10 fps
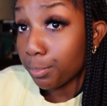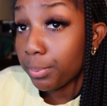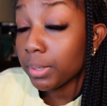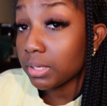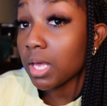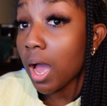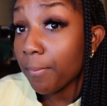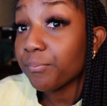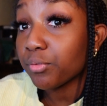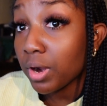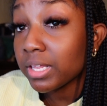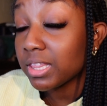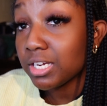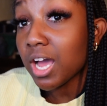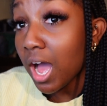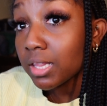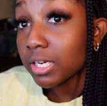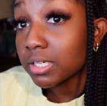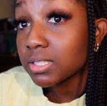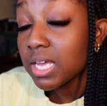put the
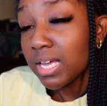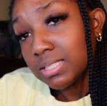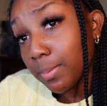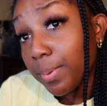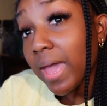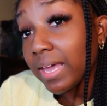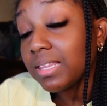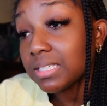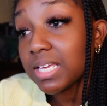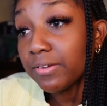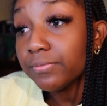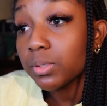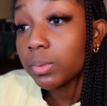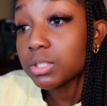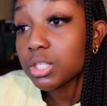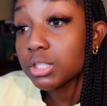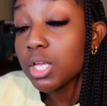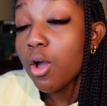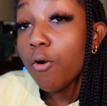dollars to pay these influencers